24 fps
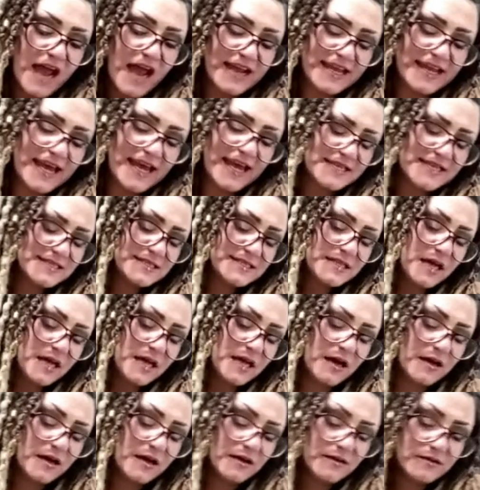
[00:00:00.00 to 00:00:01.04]
I guess
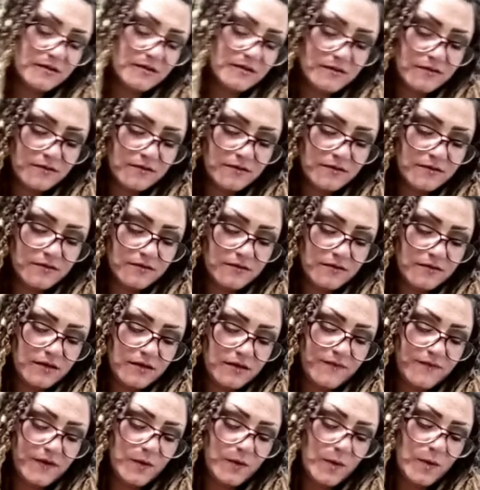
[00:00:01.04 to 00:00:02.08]

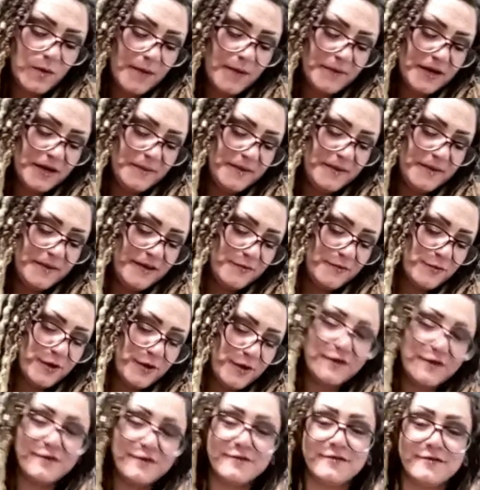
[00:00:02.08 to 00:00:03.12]
if you want me to be
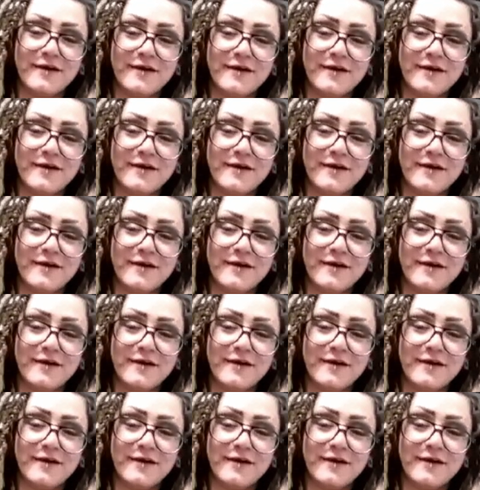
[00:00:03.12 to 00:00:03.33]
real,